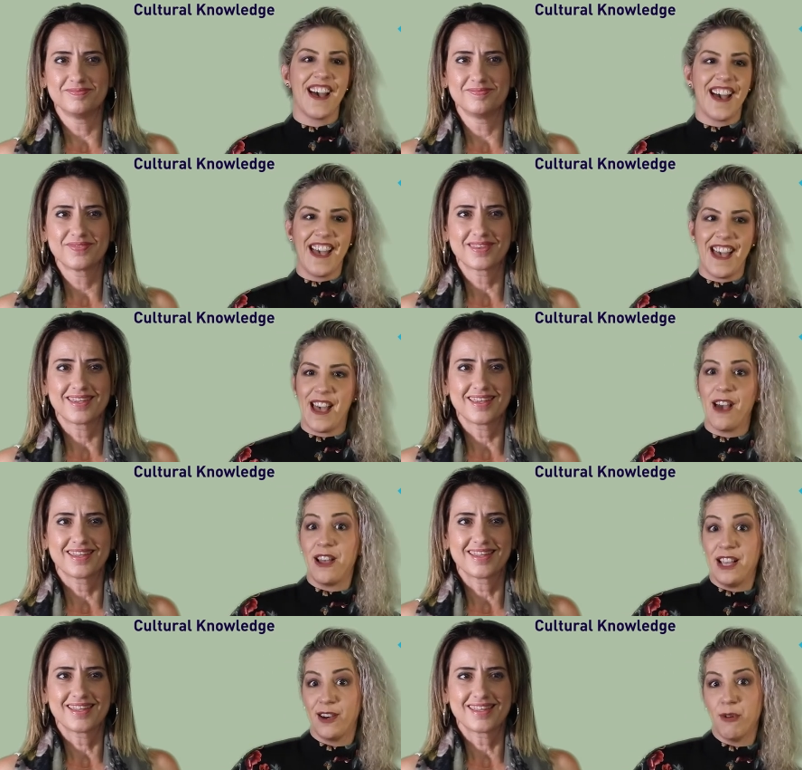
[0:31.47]
Speaker 1: Uh, it
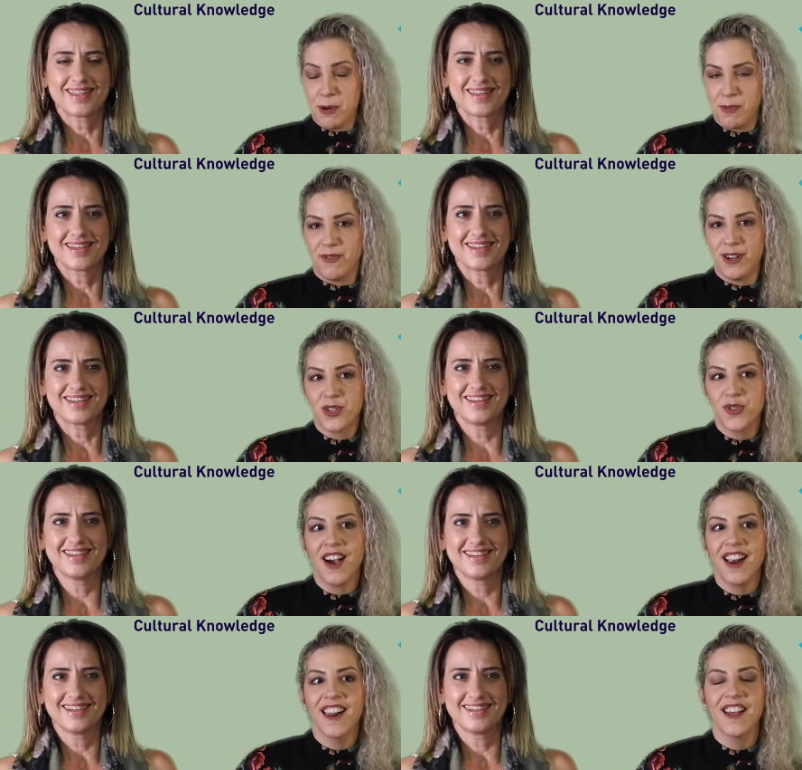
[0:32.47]
will be
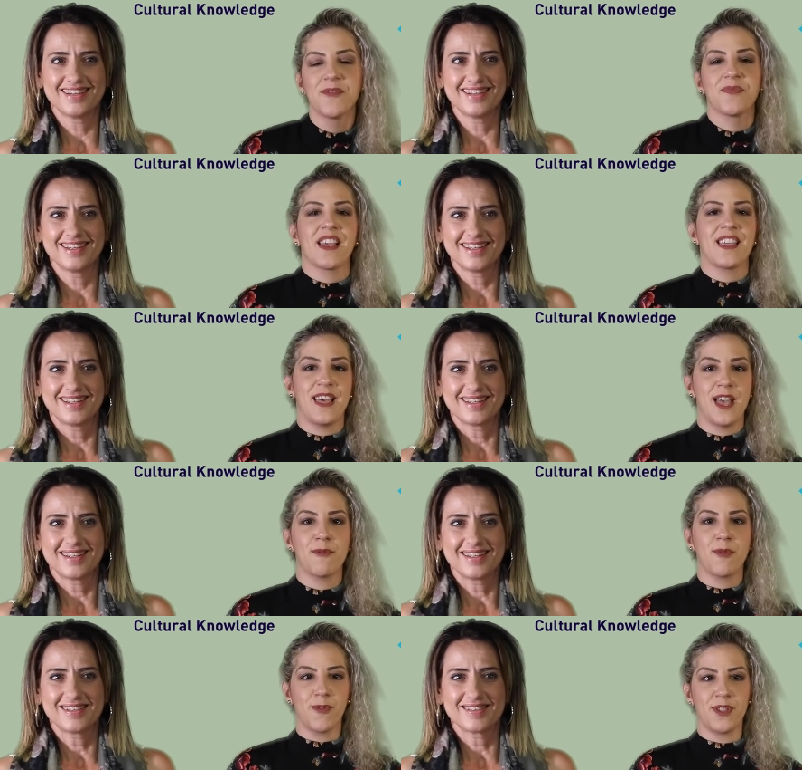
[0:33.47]
virtual.
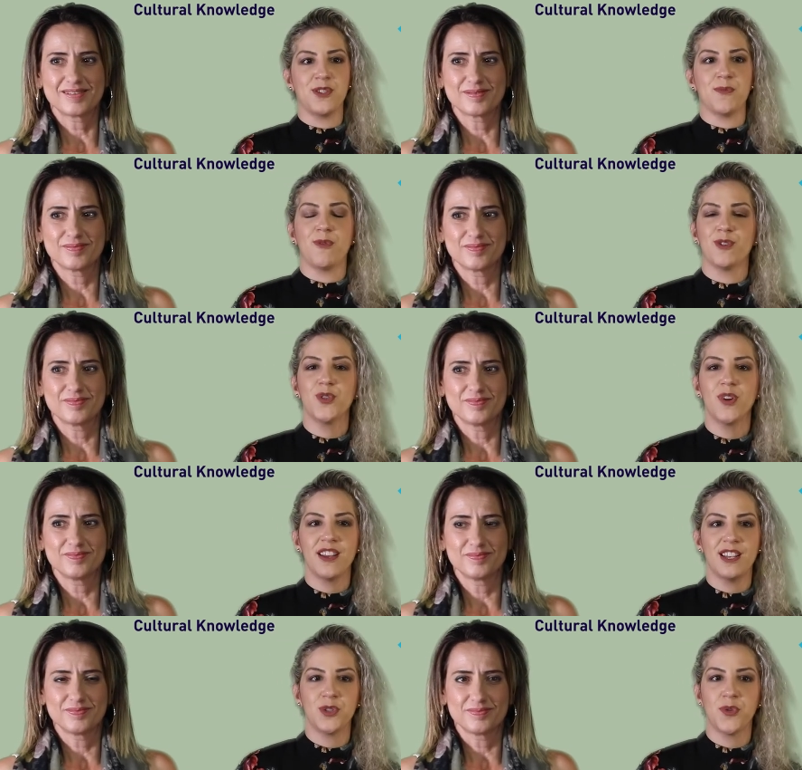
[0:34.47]
The aim of this module
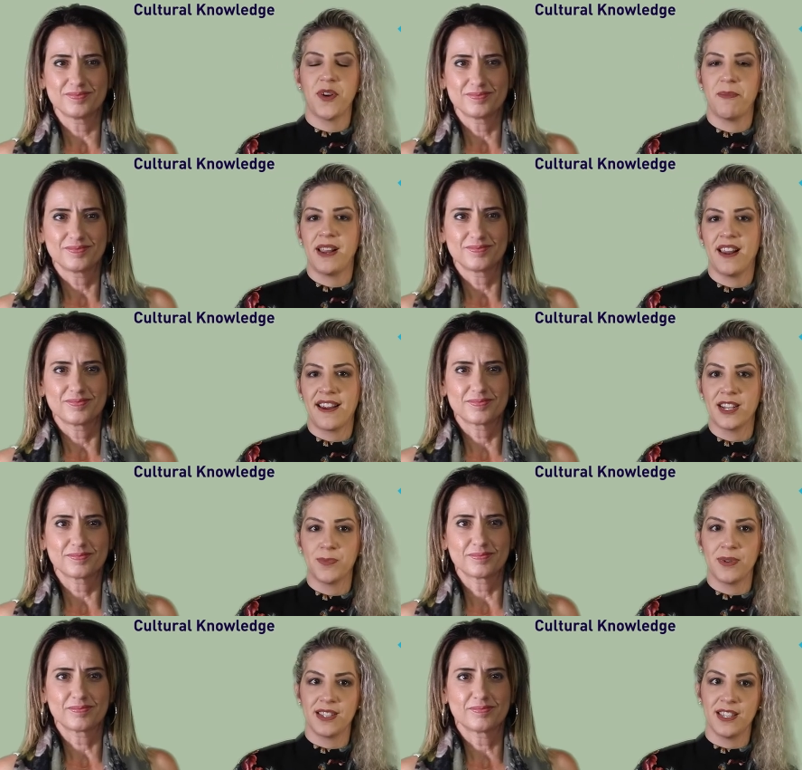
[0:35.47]
is to
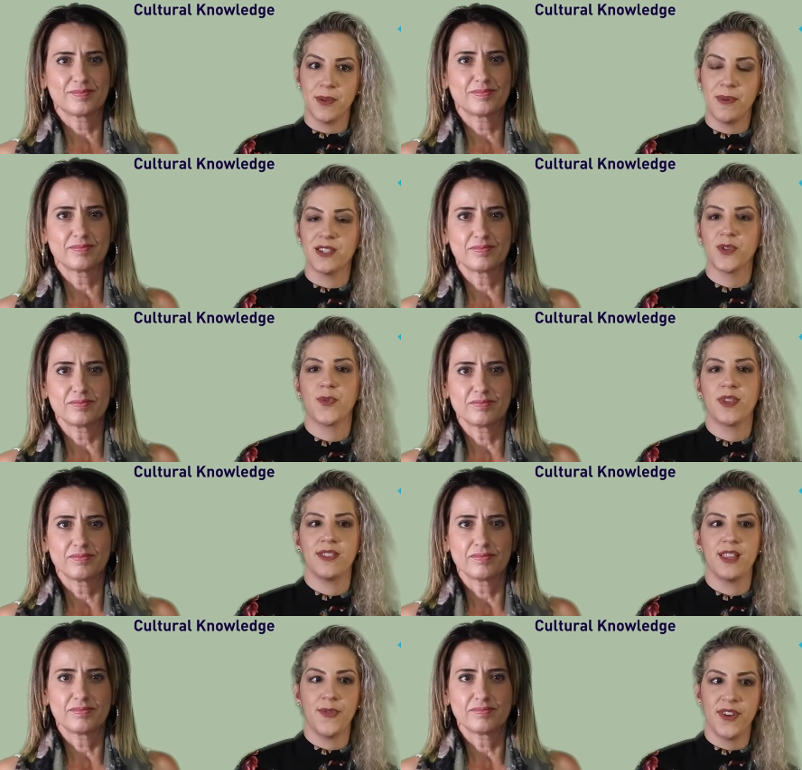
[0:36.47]
familiarize participants
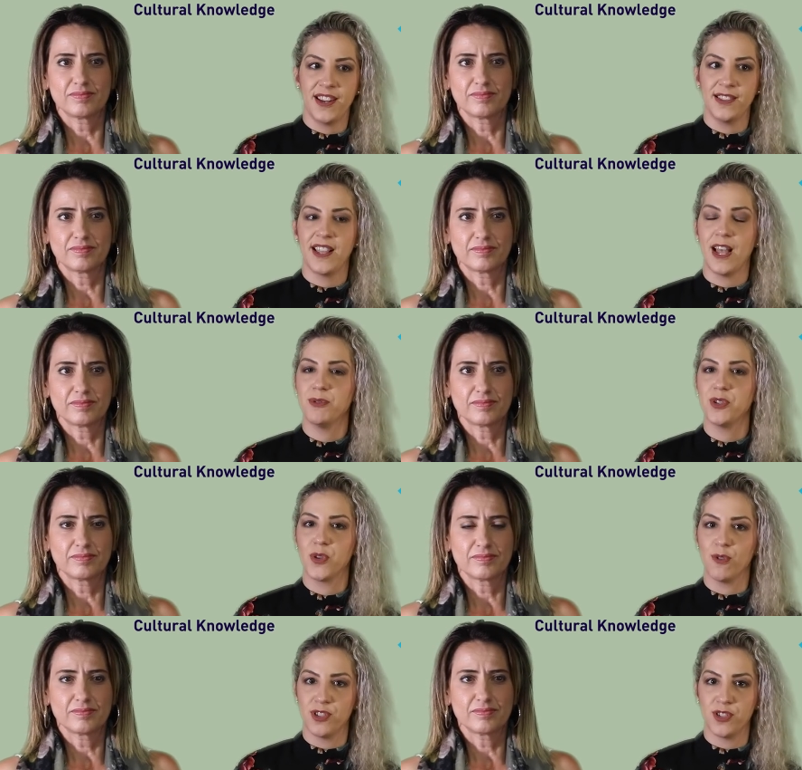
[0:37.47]
with different types
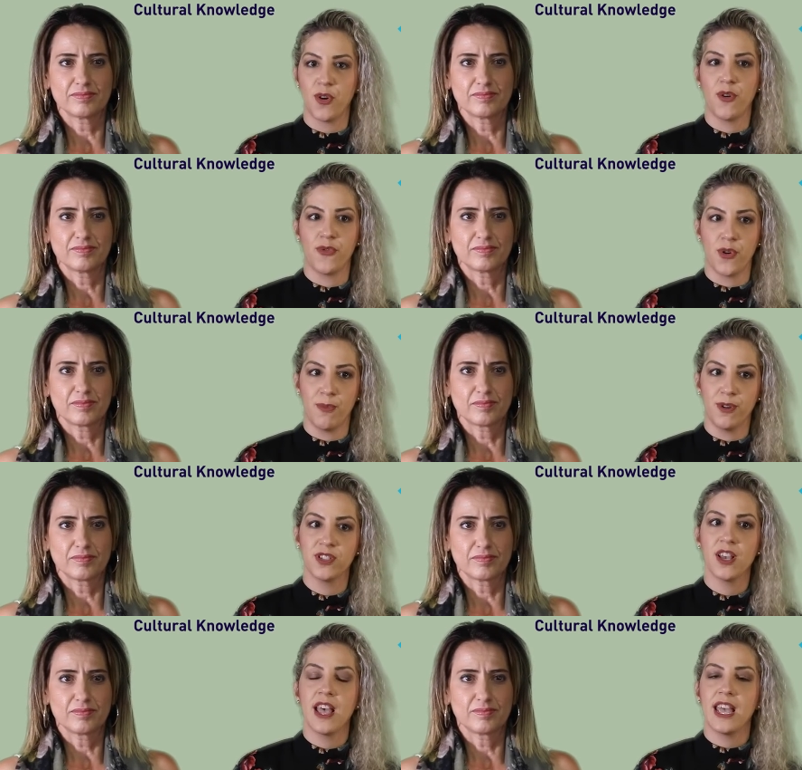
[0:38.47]
and uses of
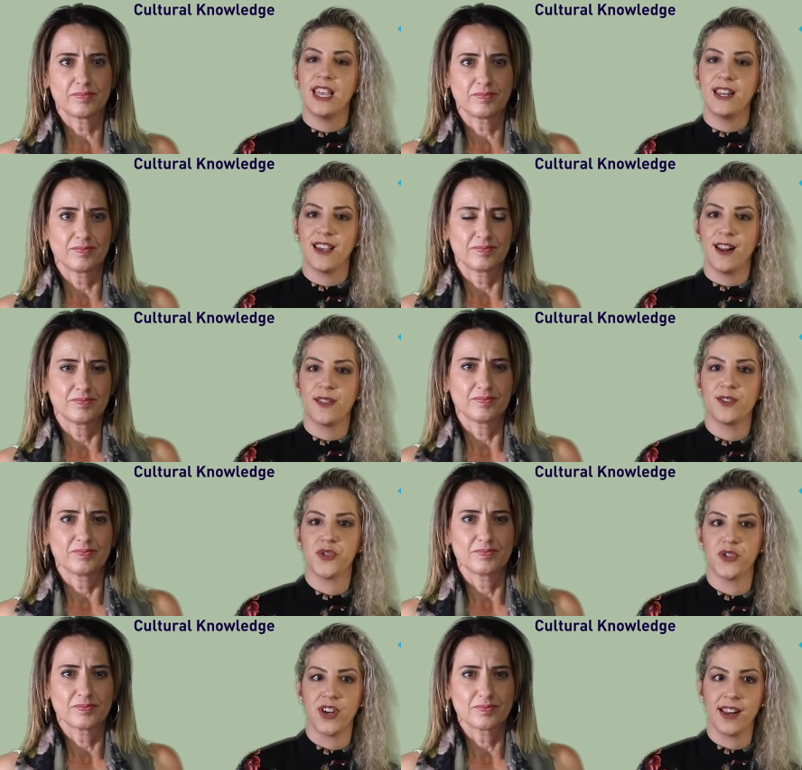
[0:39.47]
robots in health
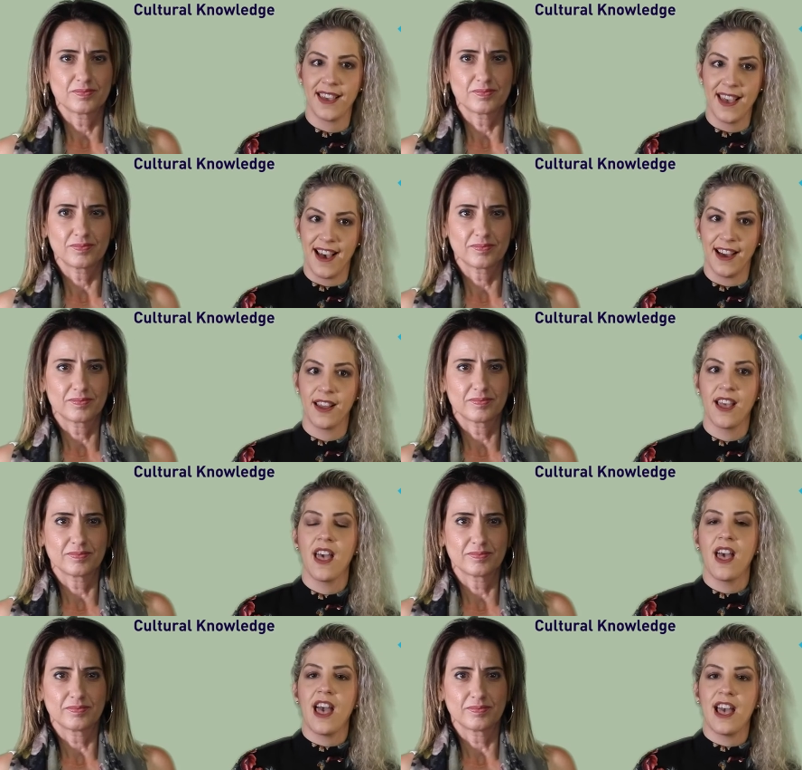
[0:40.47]
and social care,
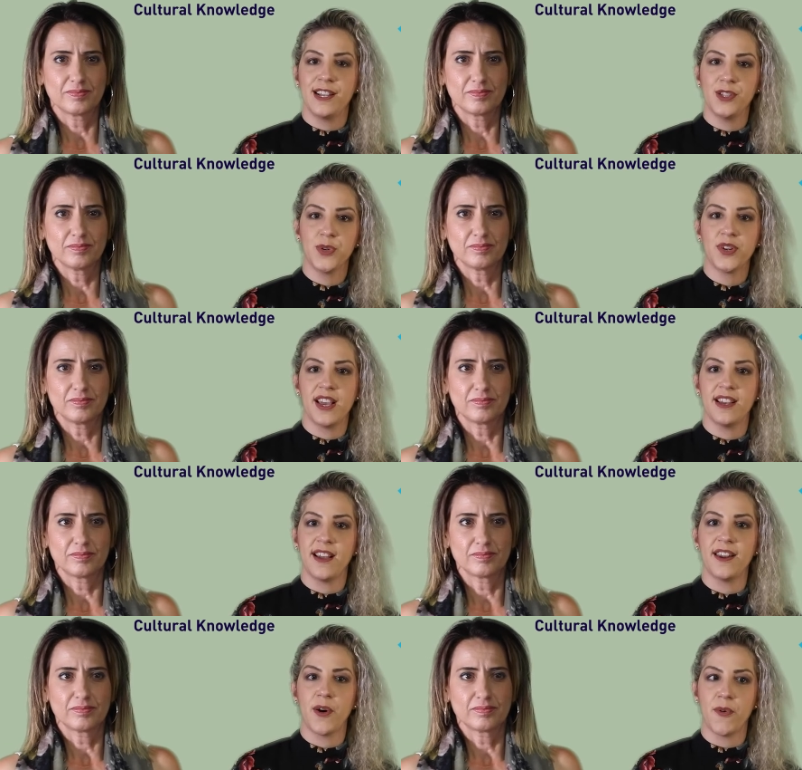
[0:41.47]
and to
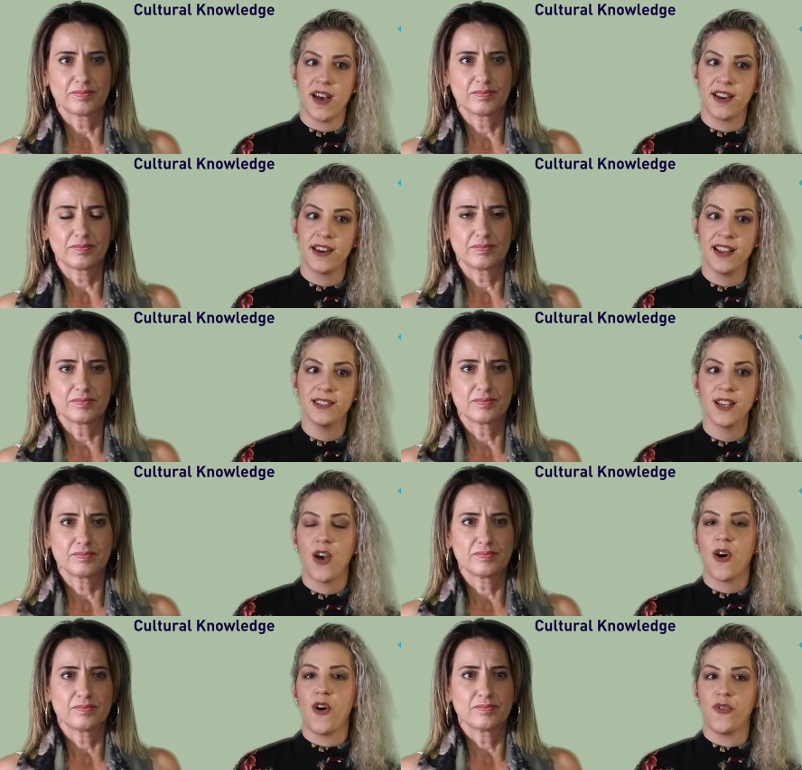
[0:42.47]
create an awareness
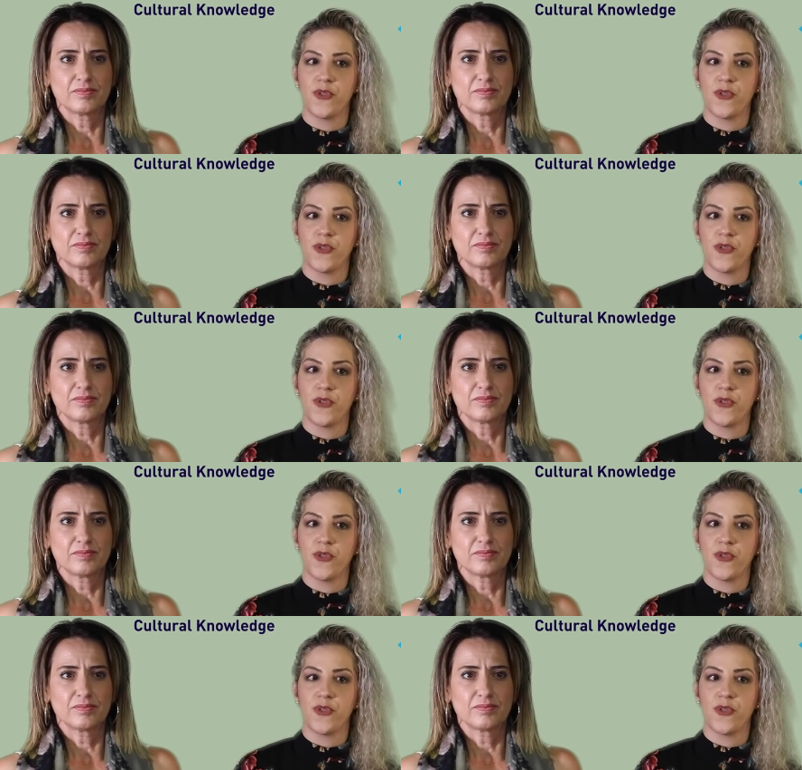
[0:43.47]
of